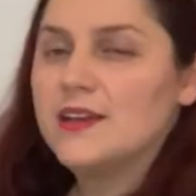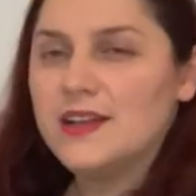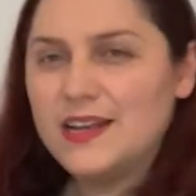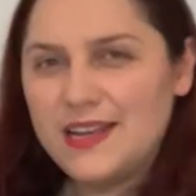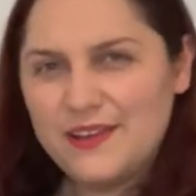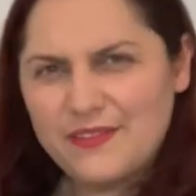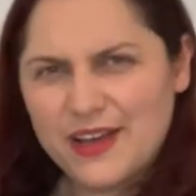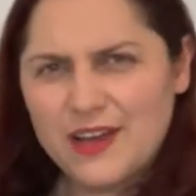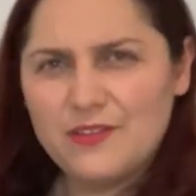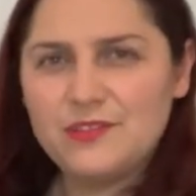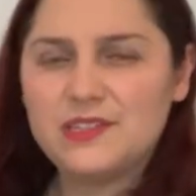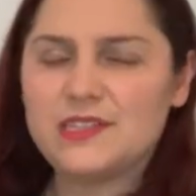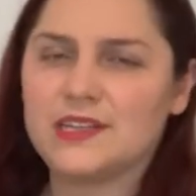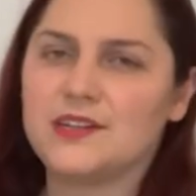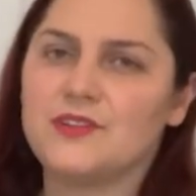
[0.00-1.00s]
Leave out the
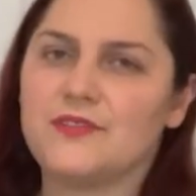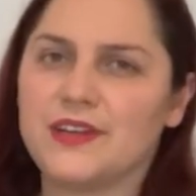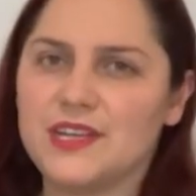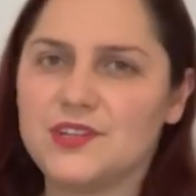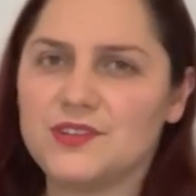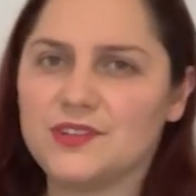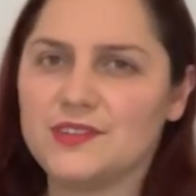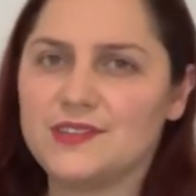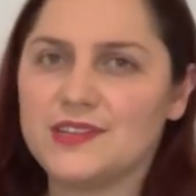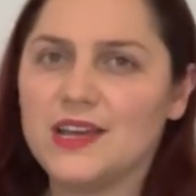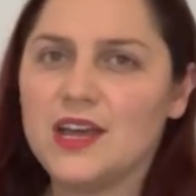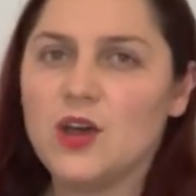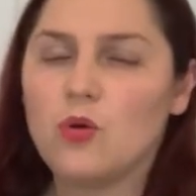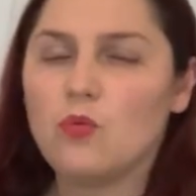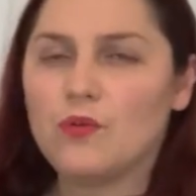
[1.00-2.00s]
decorations.
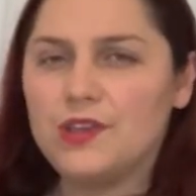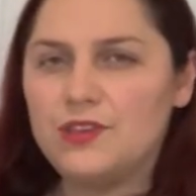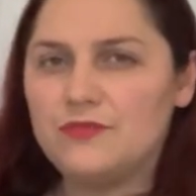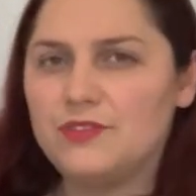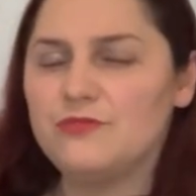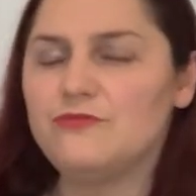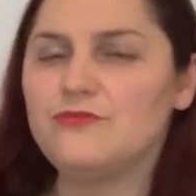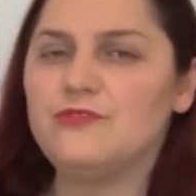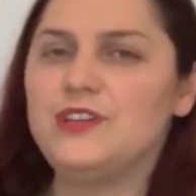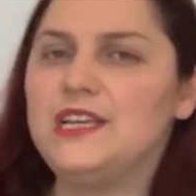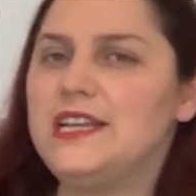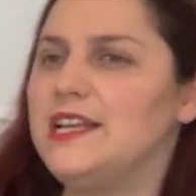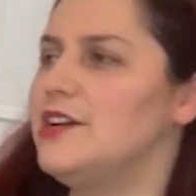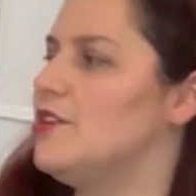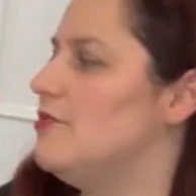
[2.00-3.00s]
When you feel
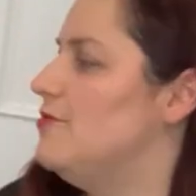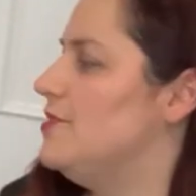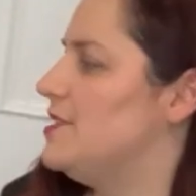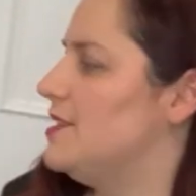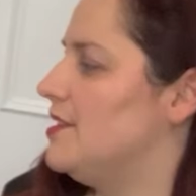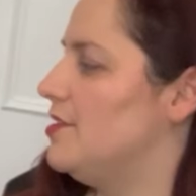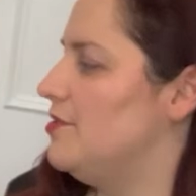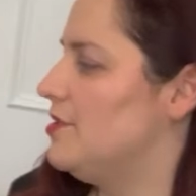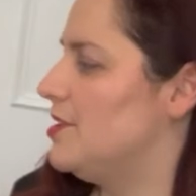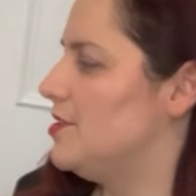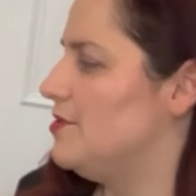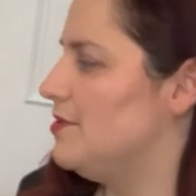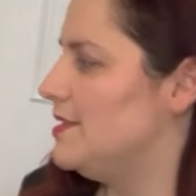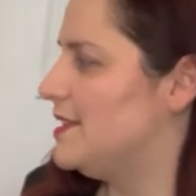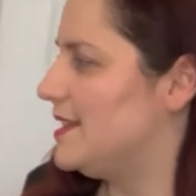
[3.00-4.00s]
really confident that you can
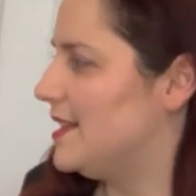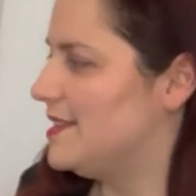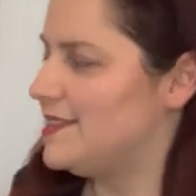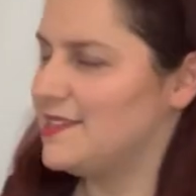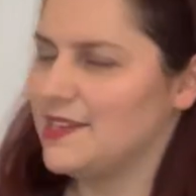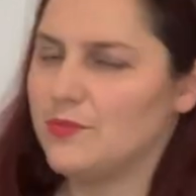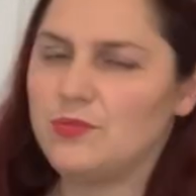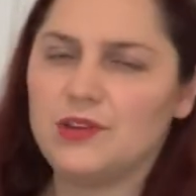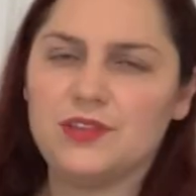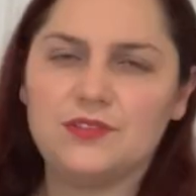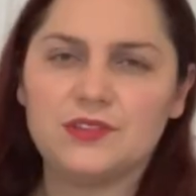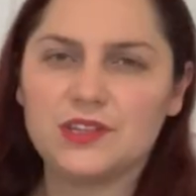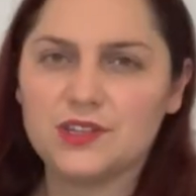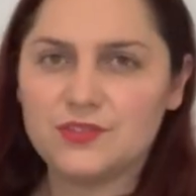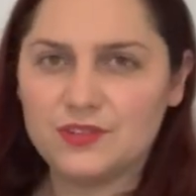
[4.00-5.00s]
do these hands separately, you
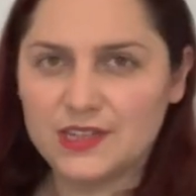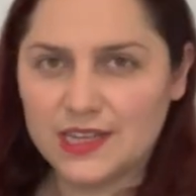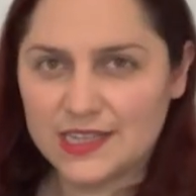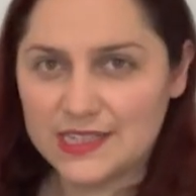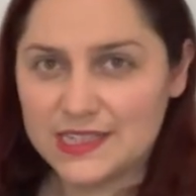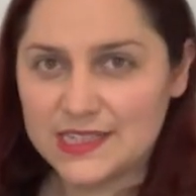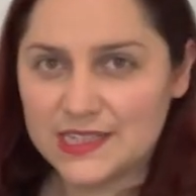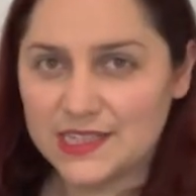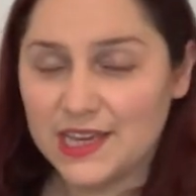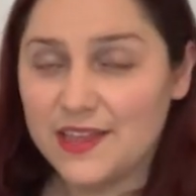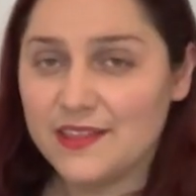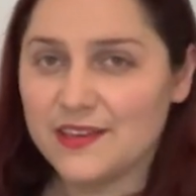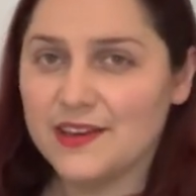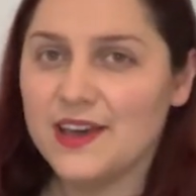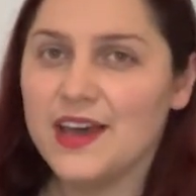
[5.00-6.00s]
can do it hands
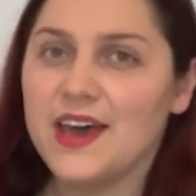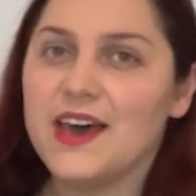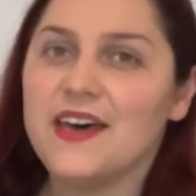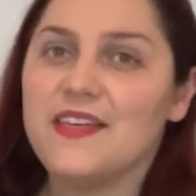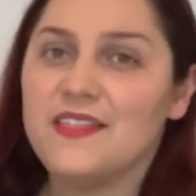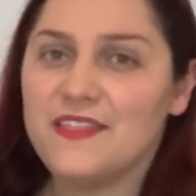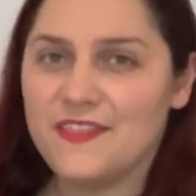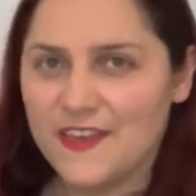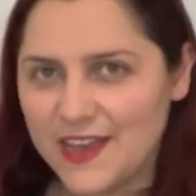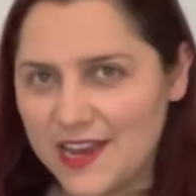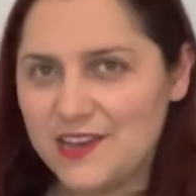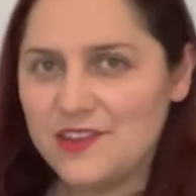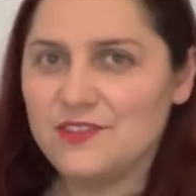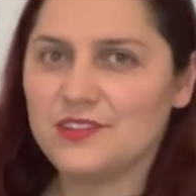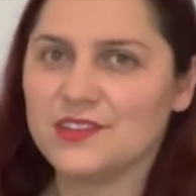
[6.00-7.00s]
together,
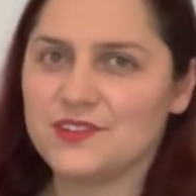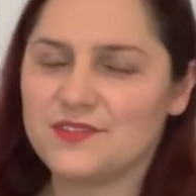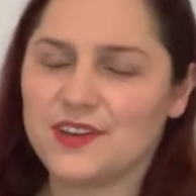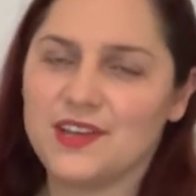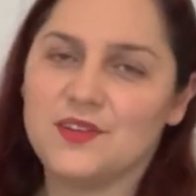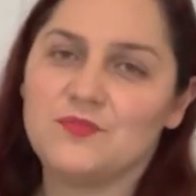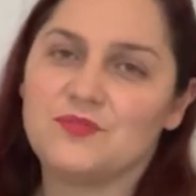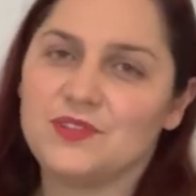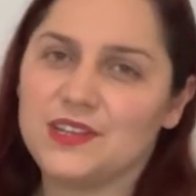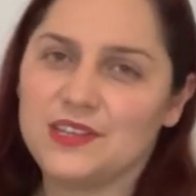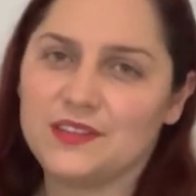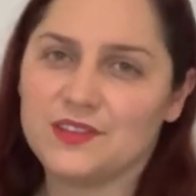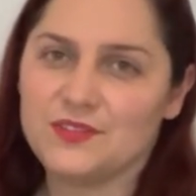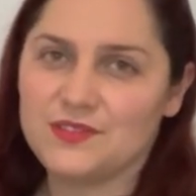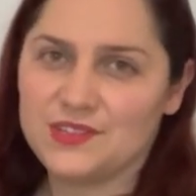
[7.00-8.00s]
then you can try and bring
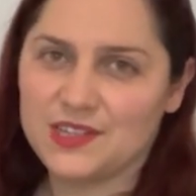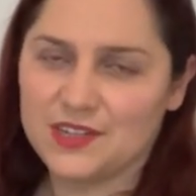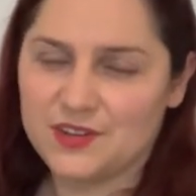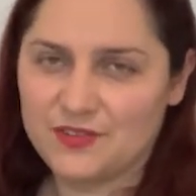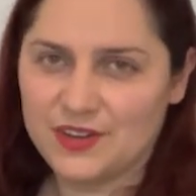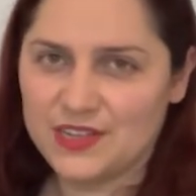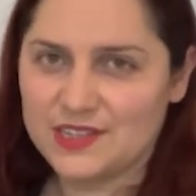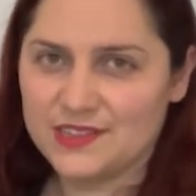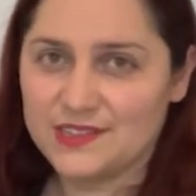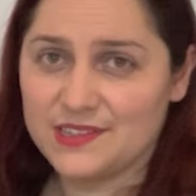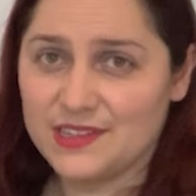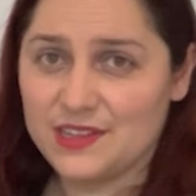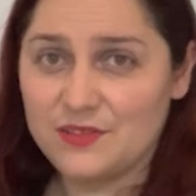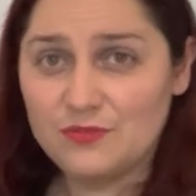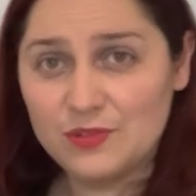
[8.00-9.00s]
those decorations
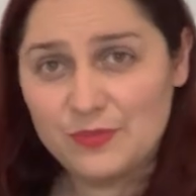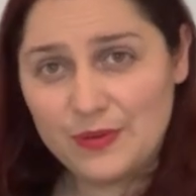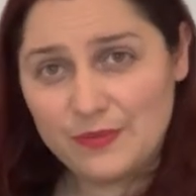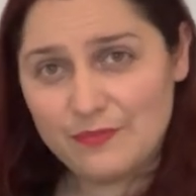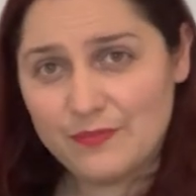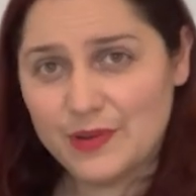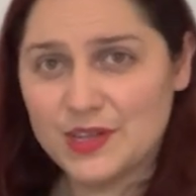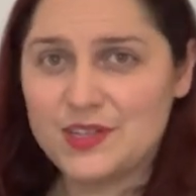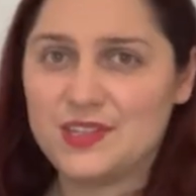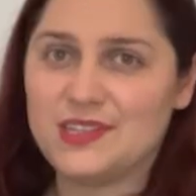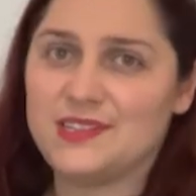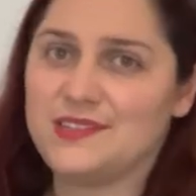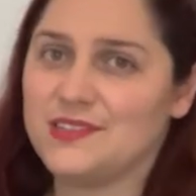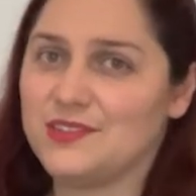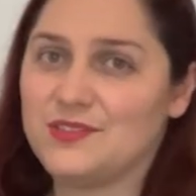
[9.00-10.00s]
in. It will be much
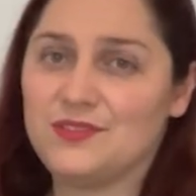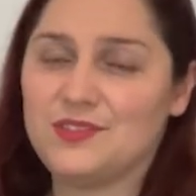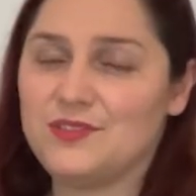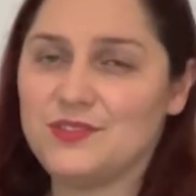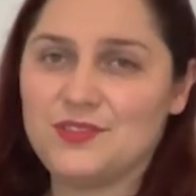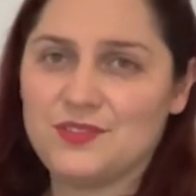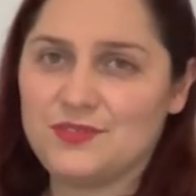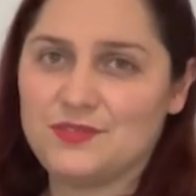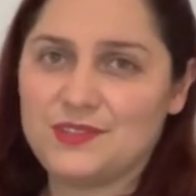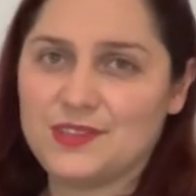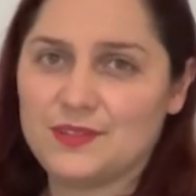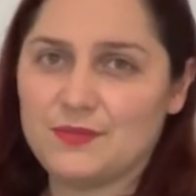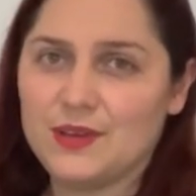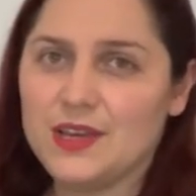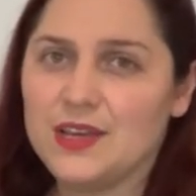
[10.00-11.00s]
easier to introduce
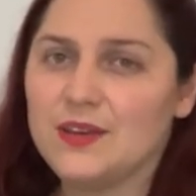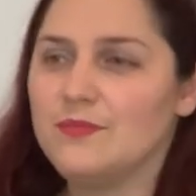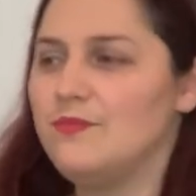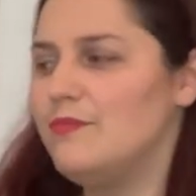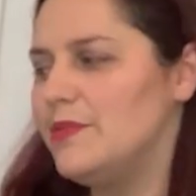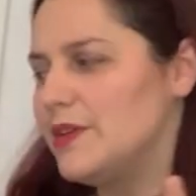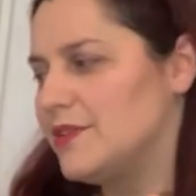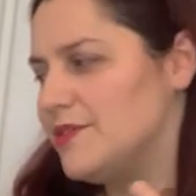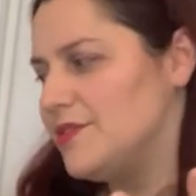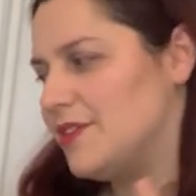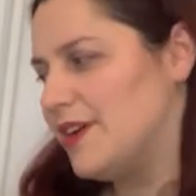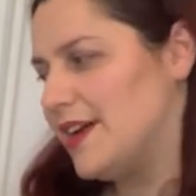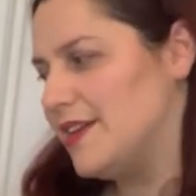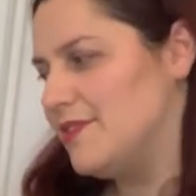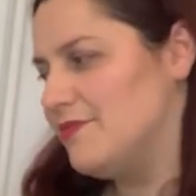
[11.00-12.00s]
them because your
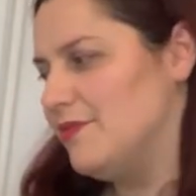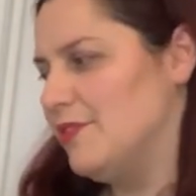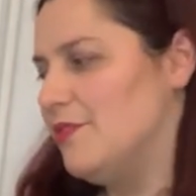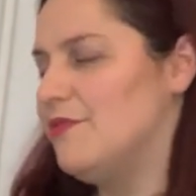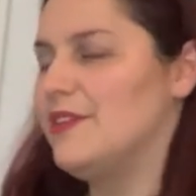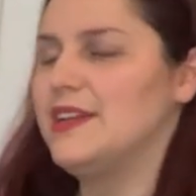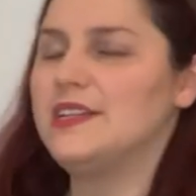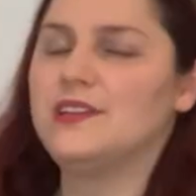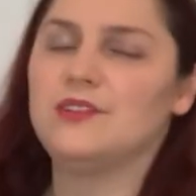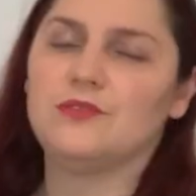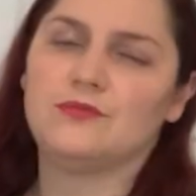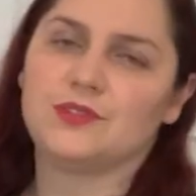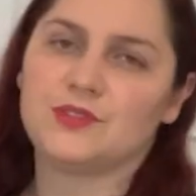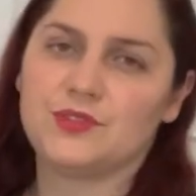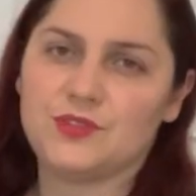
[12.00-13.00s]
hands will already know
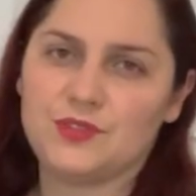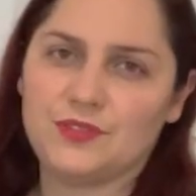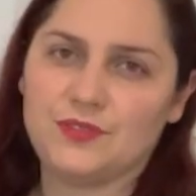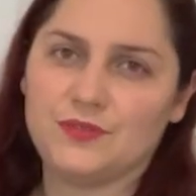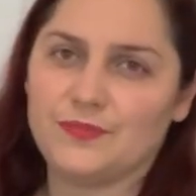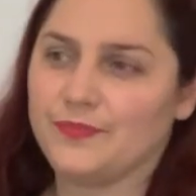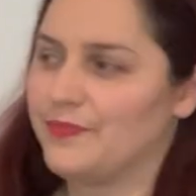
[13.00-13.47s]
what to do.